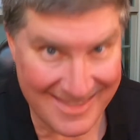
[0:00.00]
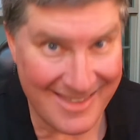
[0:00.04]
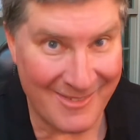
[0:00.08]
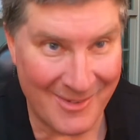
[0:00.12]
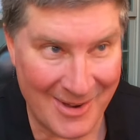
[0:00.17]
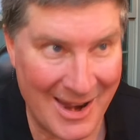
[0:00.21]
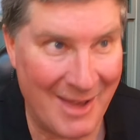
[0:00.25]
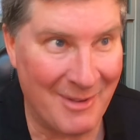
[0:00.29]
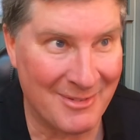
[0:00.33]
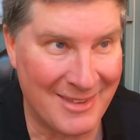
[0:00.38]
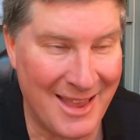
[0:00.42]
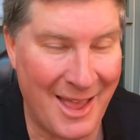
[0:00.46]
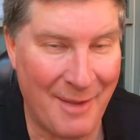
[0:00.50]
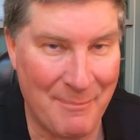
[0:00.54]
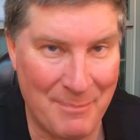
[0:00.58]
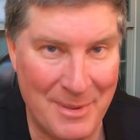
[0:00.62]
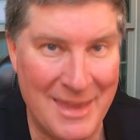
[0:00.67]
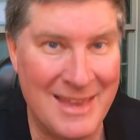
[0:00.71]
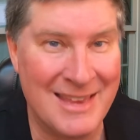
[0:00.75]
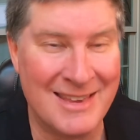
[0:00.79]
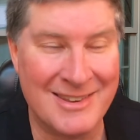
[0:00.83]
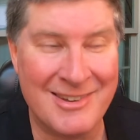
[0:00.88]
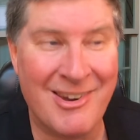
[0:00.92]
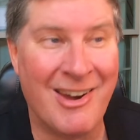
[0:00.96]
When I was out
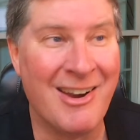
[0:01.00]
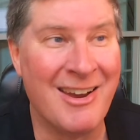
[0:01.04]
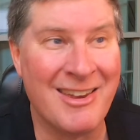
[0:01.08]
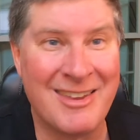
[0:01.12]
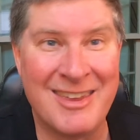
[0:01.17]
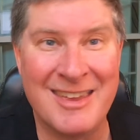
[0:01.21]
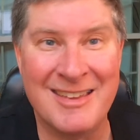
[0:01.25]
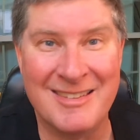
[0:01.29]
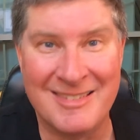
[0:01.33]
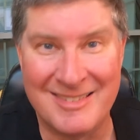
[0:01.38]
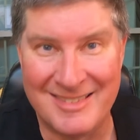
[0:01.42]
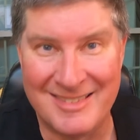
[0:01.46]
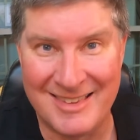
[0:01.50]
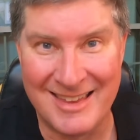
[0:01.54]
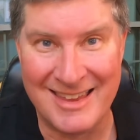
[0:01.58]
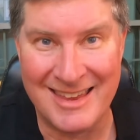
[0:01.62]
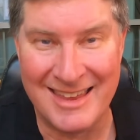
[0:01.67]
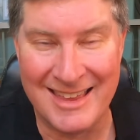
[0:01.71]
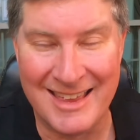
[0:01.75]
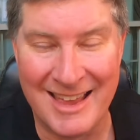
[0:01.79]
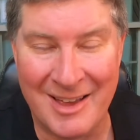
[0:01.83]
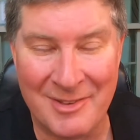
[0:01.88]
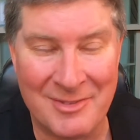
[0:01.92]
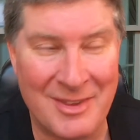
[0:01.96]
peeing in the dark, I couldn't see
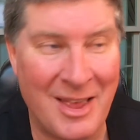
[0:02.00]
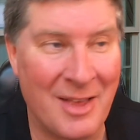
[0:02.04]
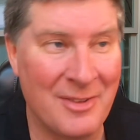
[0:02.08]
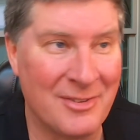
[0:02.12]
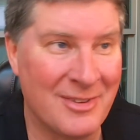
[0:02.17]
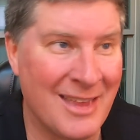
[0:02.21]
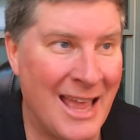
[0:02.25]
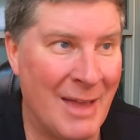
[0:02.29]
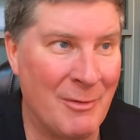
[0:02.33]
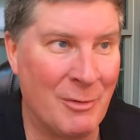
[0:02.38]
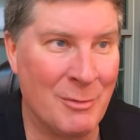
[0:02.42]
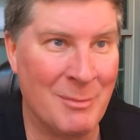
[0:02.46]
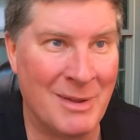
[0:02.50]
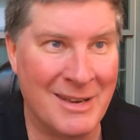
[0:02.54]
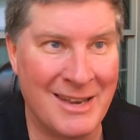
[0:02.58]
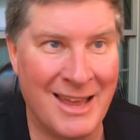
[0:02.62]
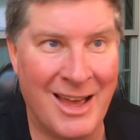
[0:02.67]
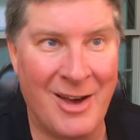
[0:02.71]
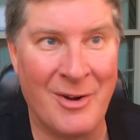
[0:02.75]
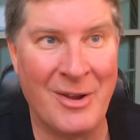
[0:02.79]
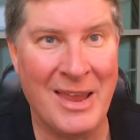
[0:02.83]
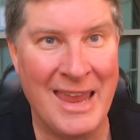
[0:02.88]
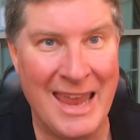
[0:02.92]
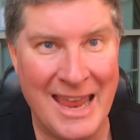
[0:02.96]
it. I was outside with my
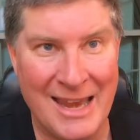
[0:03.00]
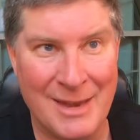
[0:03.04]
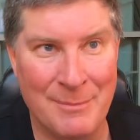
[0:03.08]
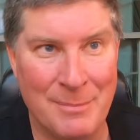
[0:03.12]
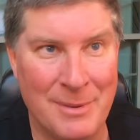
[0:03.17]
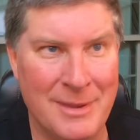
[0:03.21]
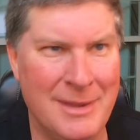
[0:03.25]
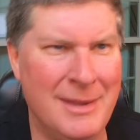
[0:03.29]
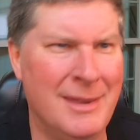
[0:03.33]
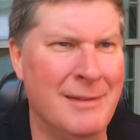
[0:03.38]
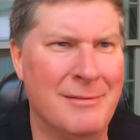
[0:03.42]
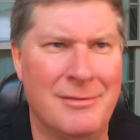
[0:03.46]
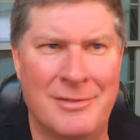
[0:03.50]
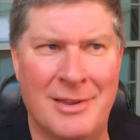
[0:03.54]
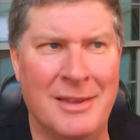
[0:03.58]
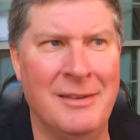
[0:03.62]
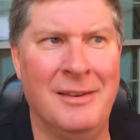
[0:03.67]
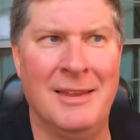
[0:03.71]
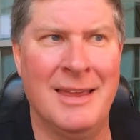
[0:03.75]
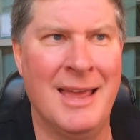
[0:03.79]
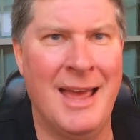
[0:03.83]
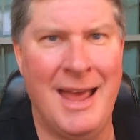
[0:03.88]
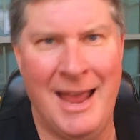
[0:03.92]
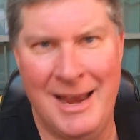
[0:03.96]
dog. He had to pee.
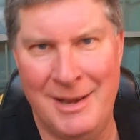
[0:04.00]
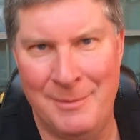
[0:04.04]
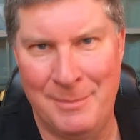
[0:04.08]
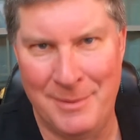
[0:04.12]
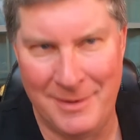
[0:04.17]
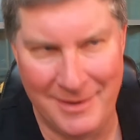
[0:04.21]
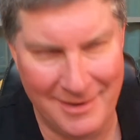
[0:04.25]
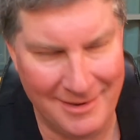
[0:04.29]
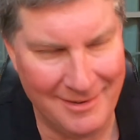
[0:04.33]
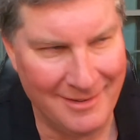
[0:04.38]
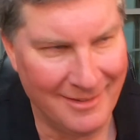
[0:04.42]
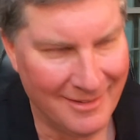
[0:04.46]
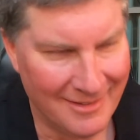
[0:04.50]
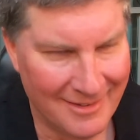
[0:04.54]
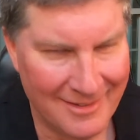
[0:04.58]
Suddenly, I had to pee.